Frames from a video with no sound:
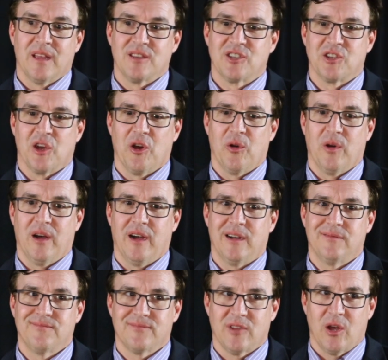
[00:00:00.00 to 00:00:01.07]

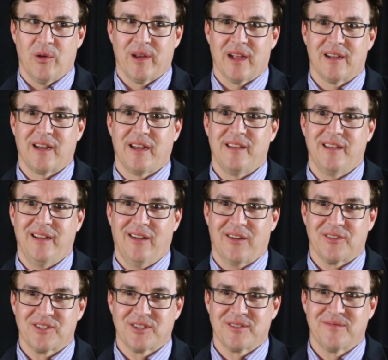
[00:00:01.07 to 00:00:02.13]
So going on 19
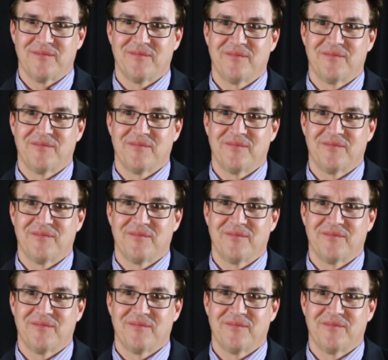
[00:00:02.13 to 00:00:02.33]
years.